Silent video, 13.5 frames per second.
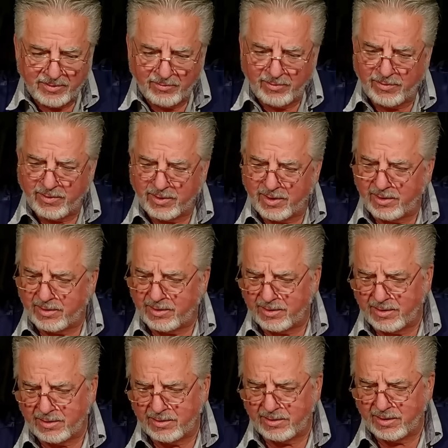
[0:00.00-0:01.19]
only thing I
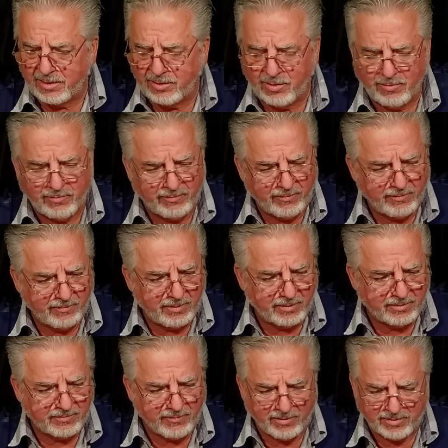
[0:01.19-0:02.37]
know
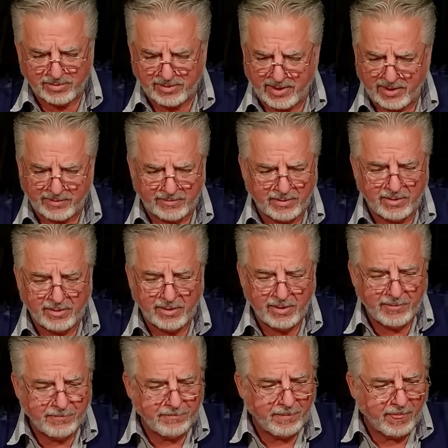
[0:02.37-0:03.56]
as far as that.
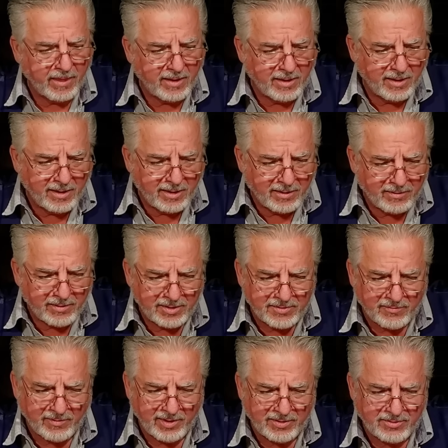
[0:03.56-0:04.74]
Thanks
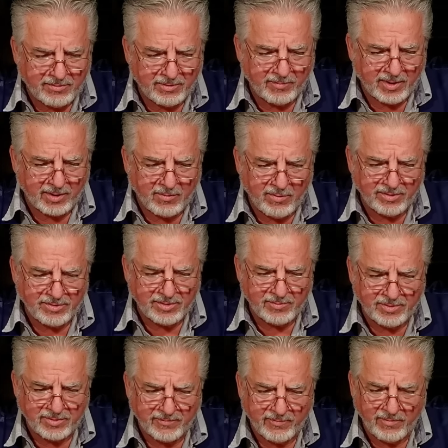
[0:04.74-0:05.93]
for answering my
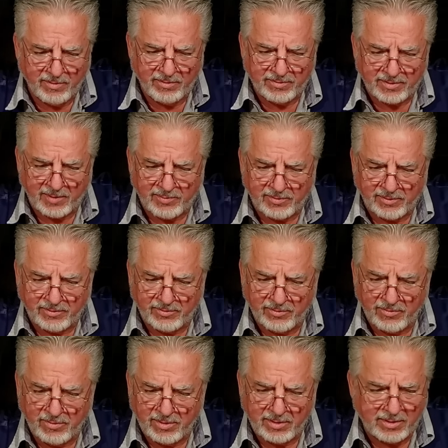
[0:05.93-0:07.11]
question, Mr. Ford. It's absolute
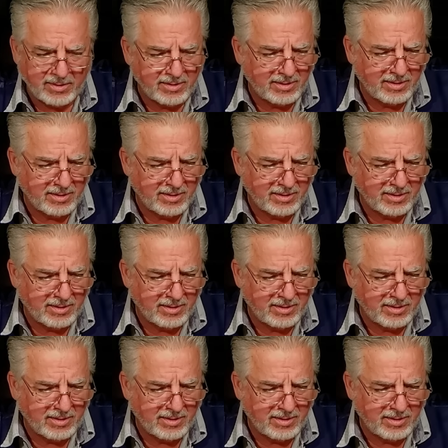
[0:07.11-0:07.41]
joy.